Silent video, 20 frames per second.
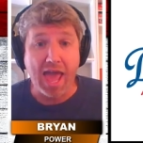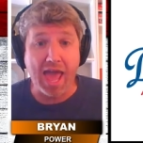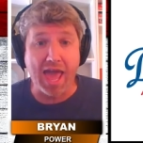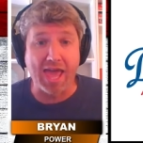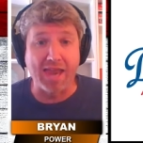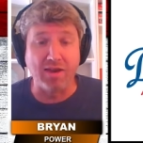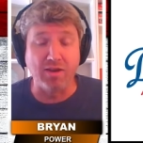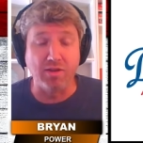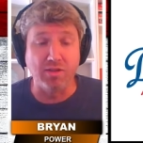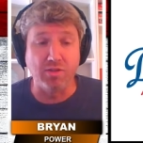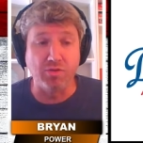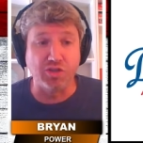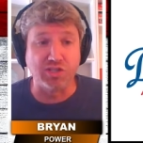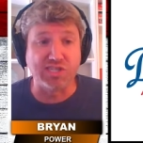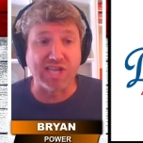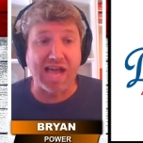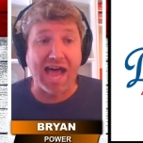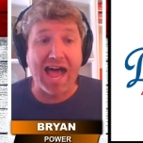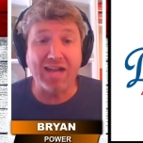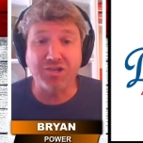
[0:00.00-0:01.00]
And the
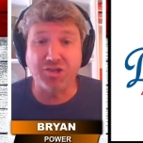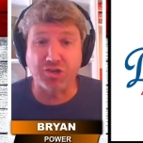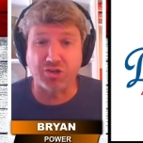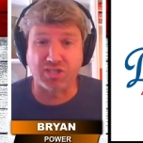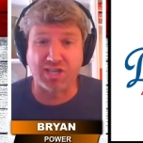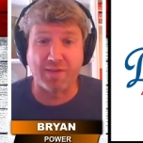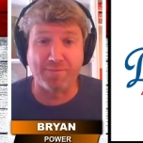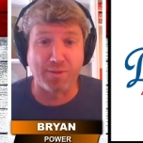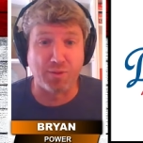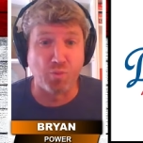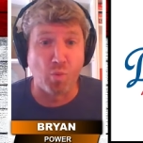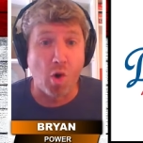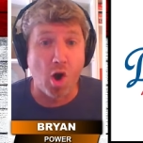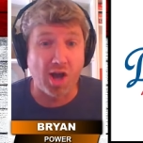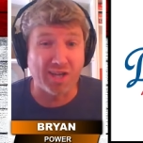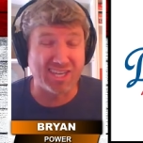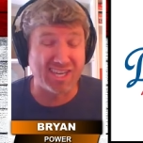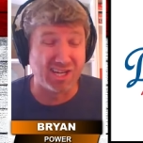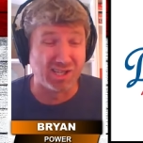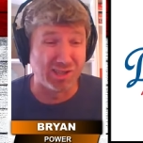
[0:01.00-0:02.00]
Dodgers have been
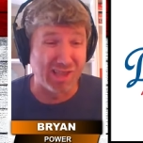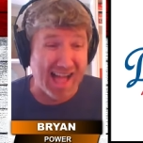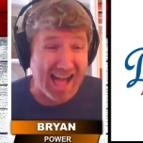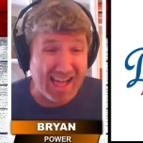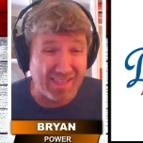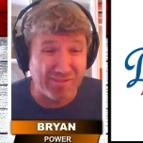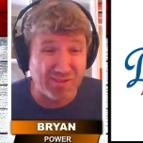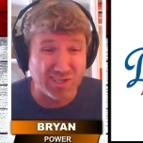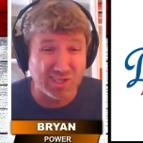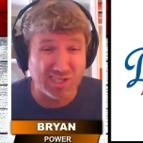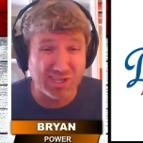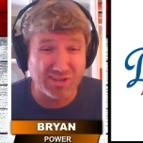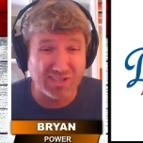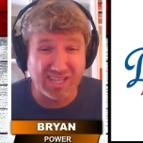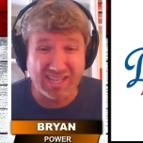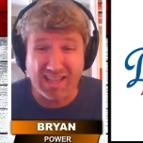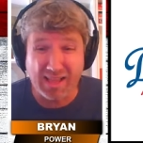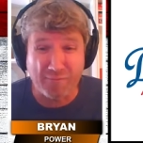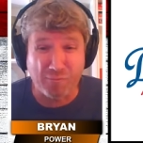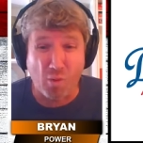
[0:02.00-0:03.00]
walking a lot in this
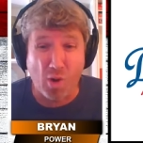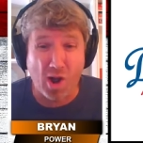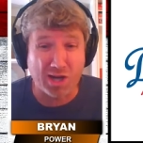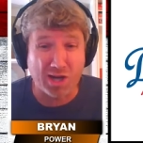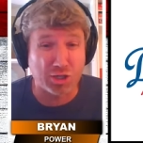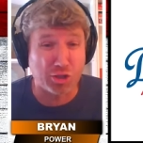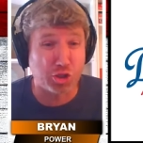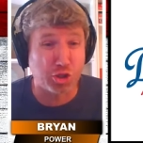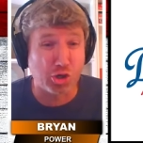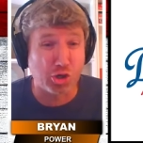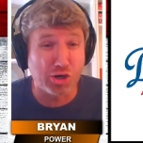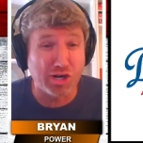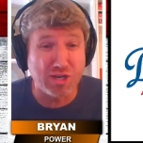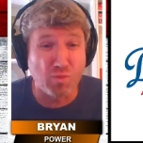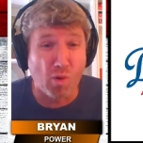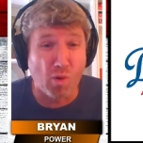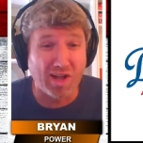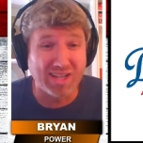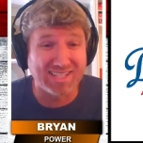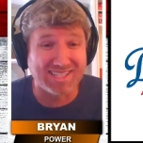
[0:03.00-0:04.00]
series. I think they've walked
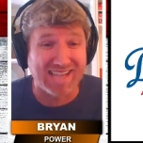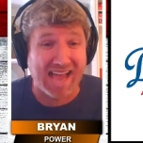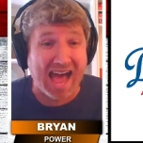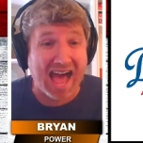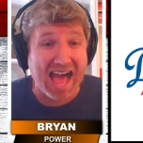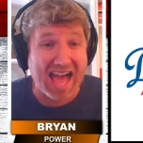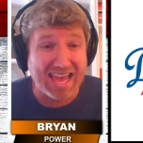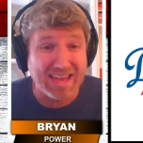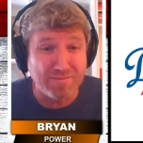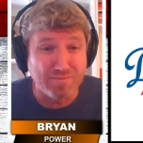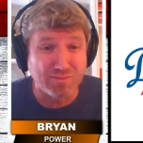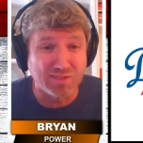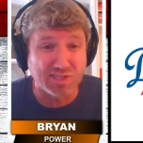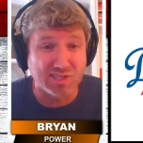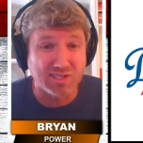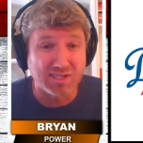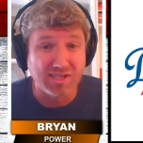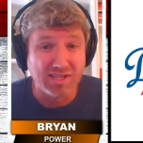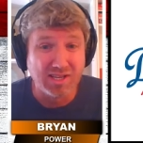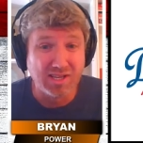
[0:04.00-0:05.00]
31
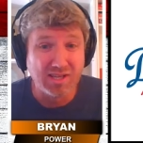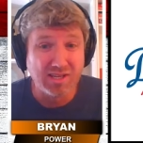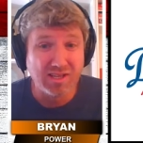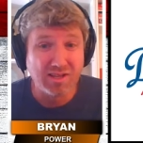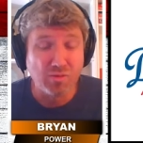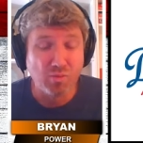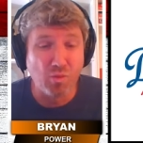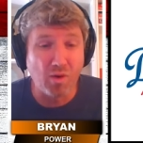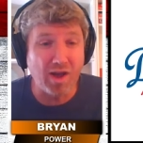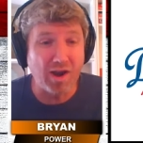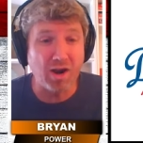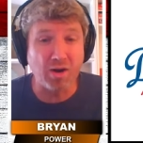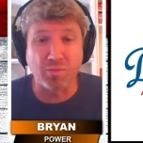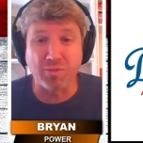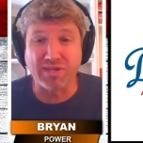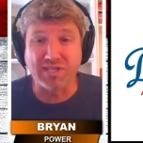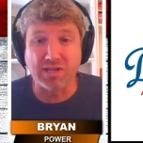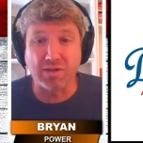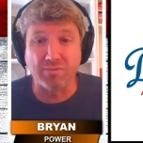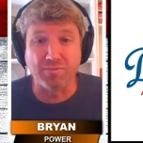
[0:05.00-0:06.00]
times. What are
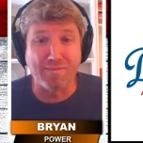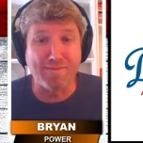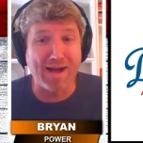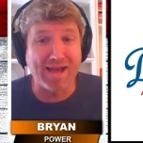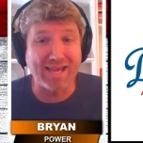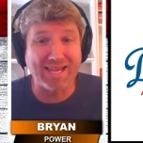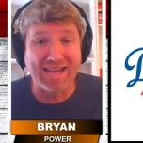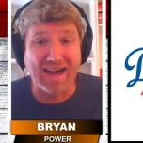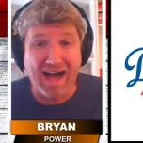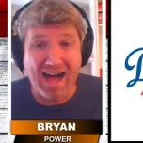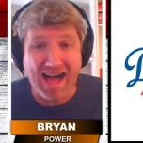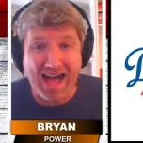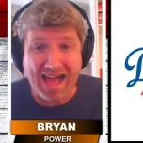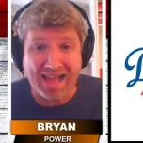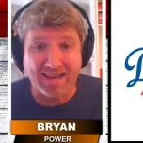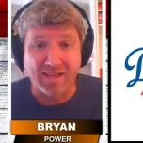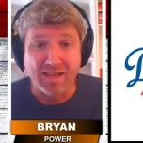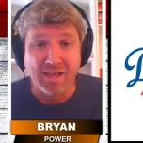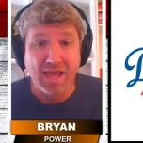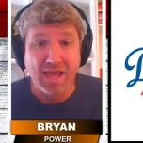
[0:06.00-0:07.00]
we? My God.